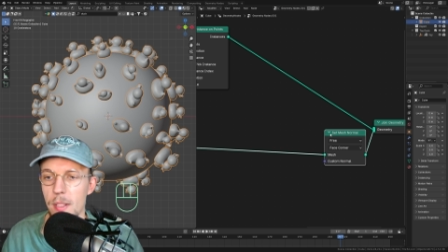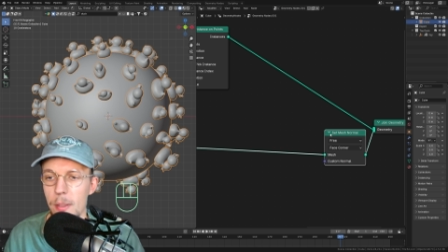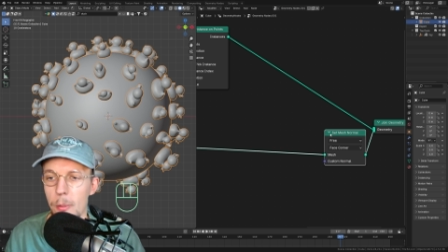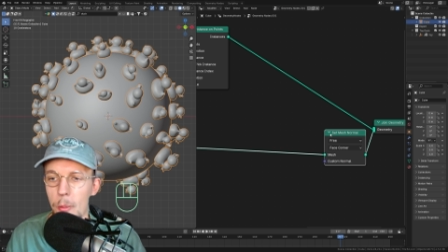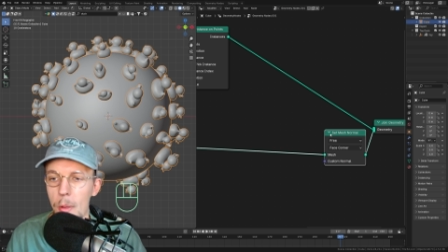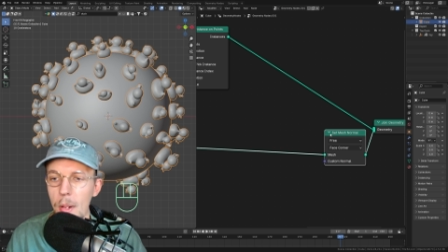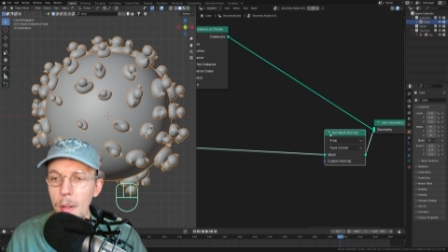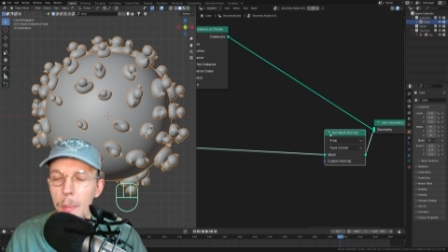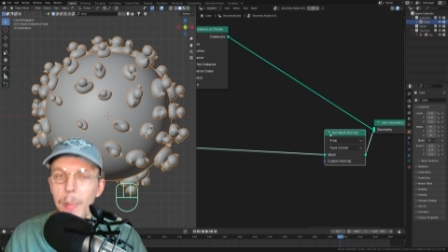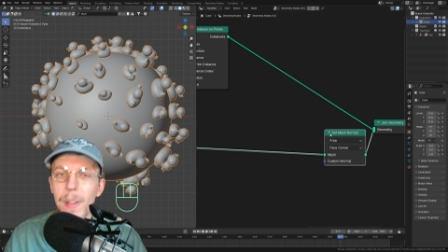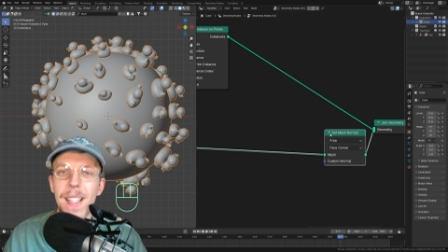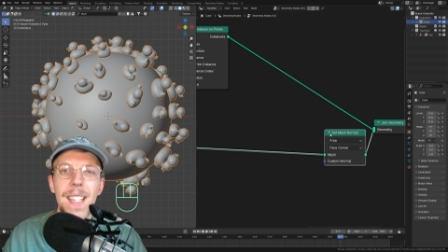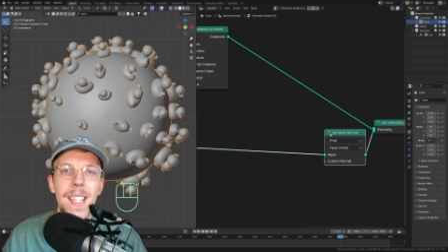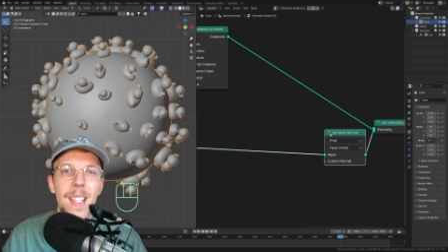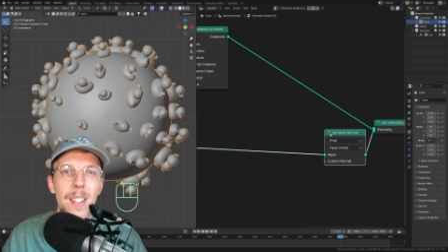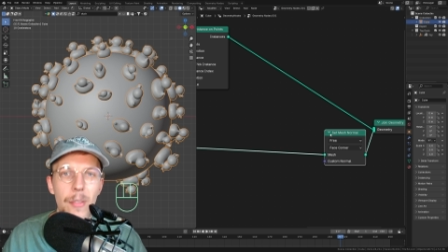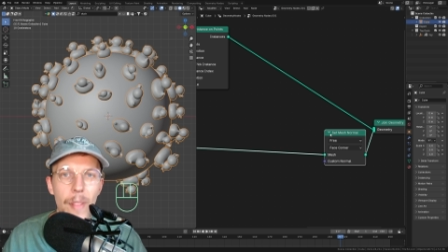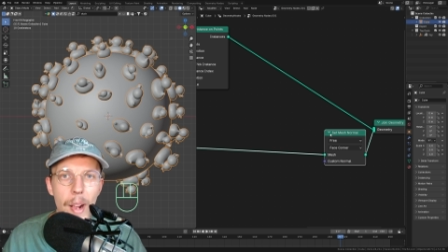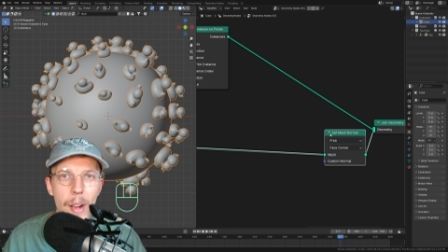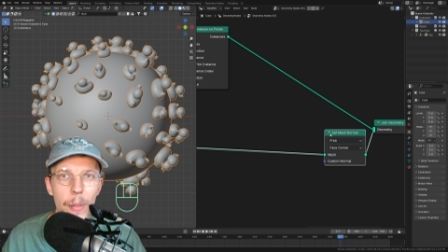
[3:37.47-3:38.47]
while playing
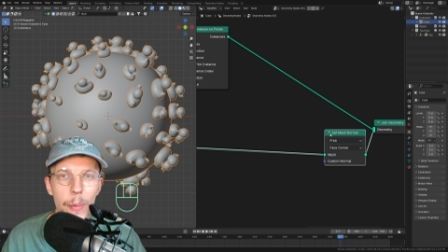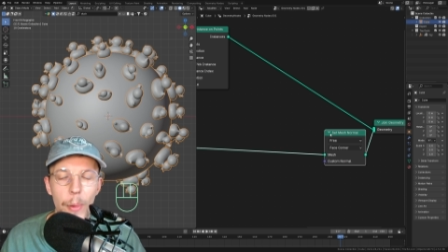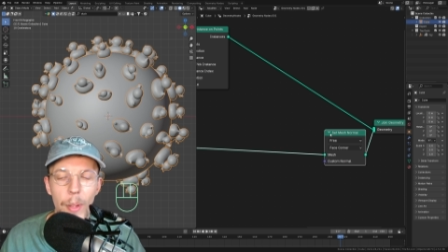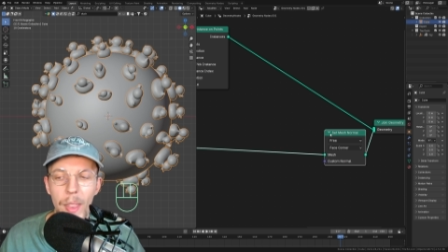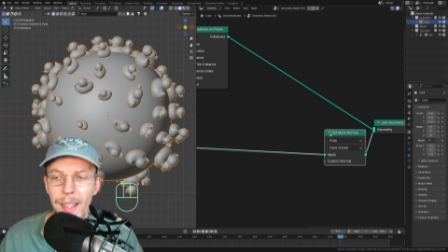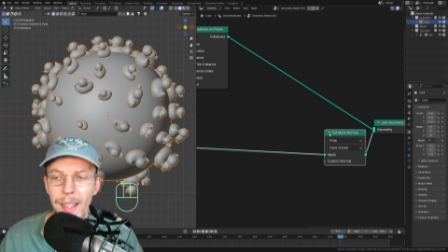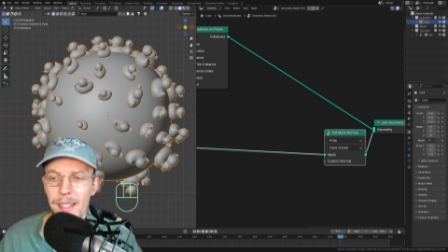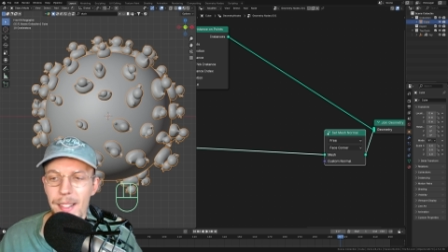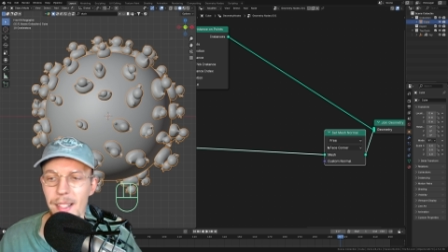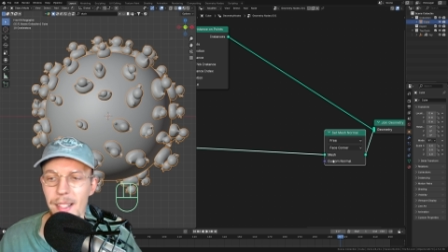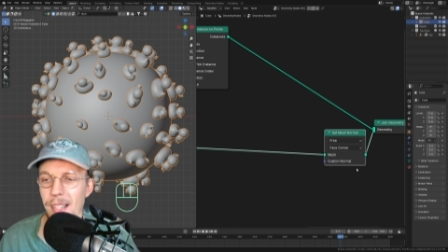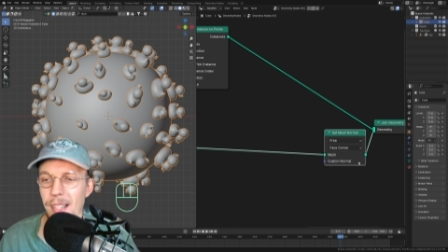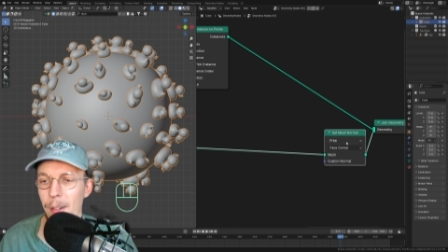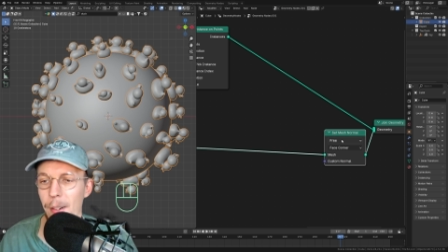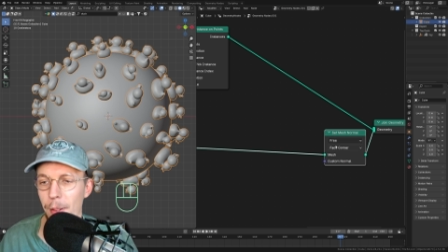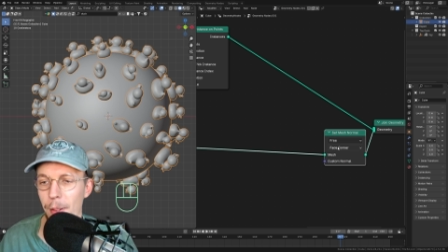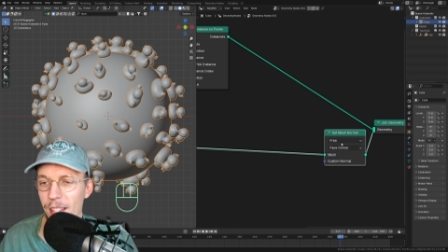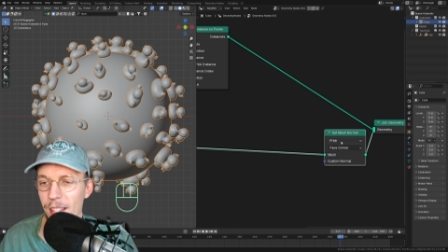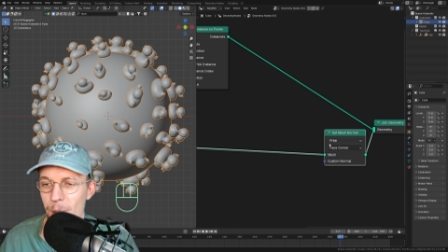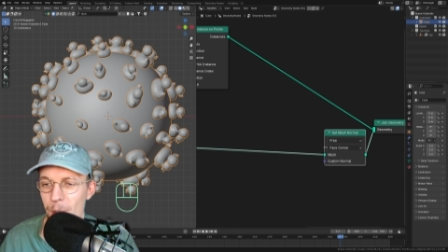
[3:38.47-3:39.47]
around with it.
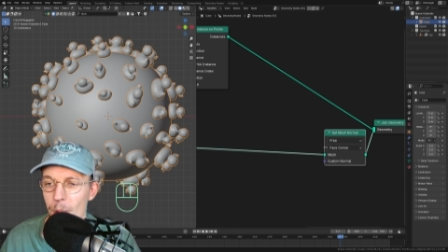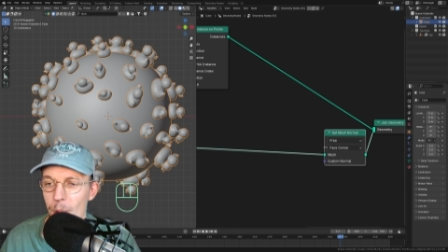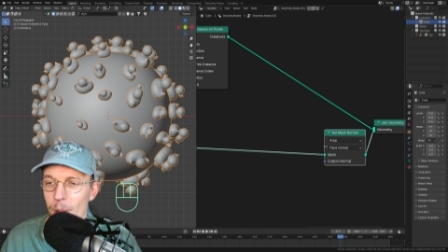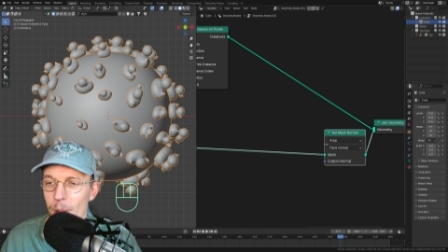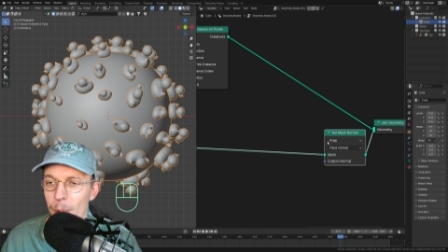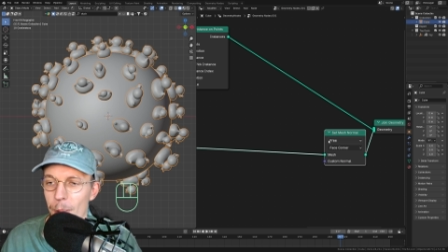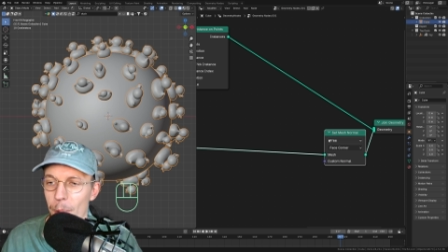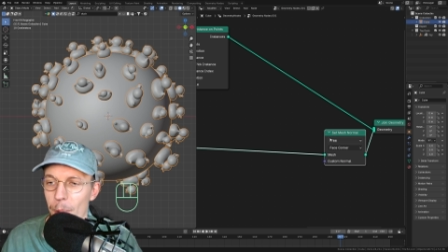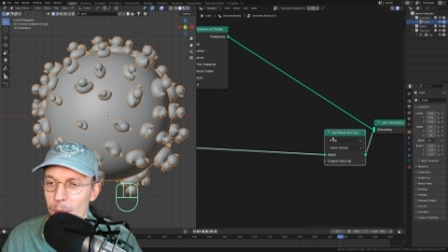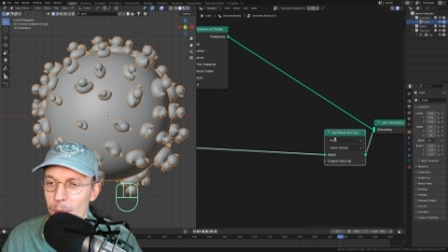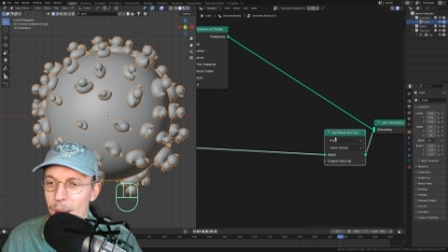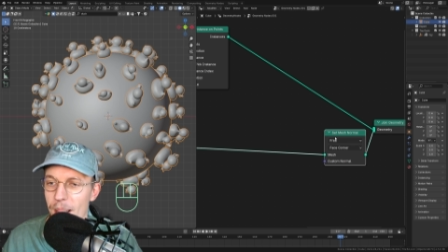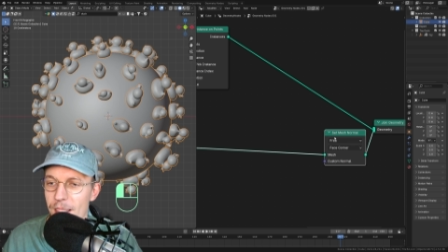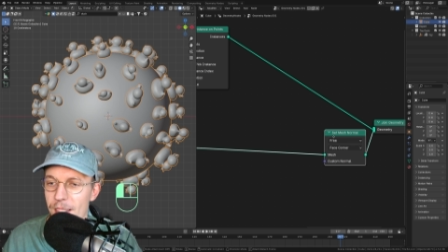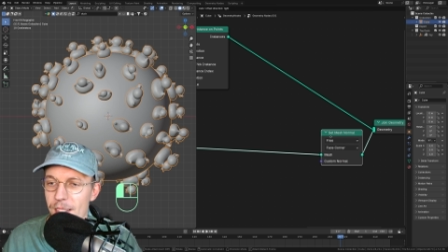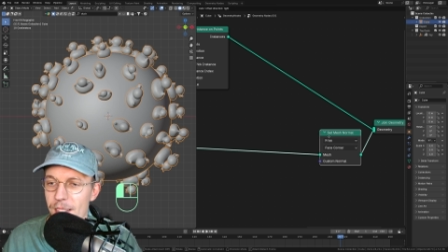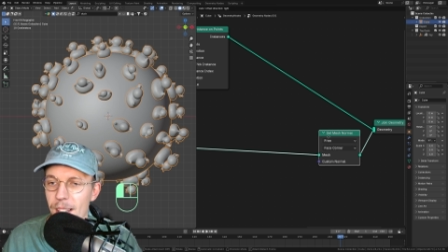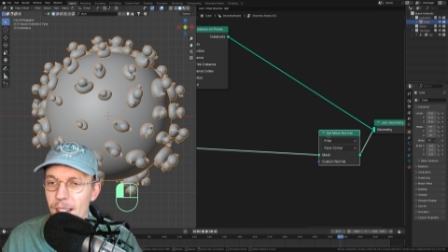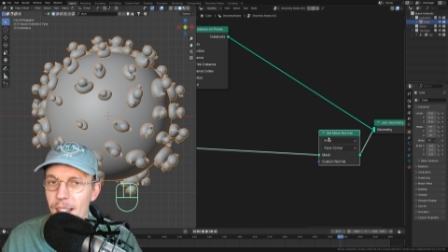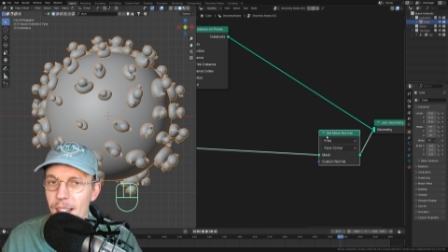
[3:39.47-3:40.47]
Face corner works
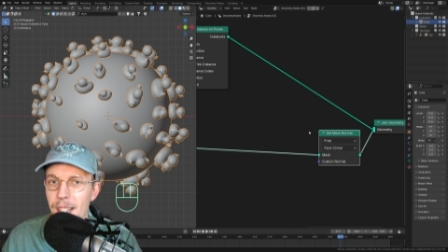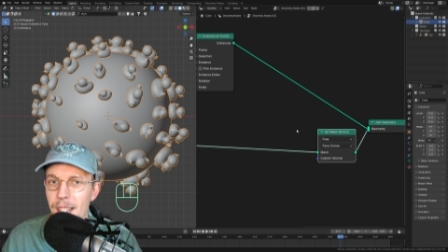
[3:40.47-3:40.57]
best.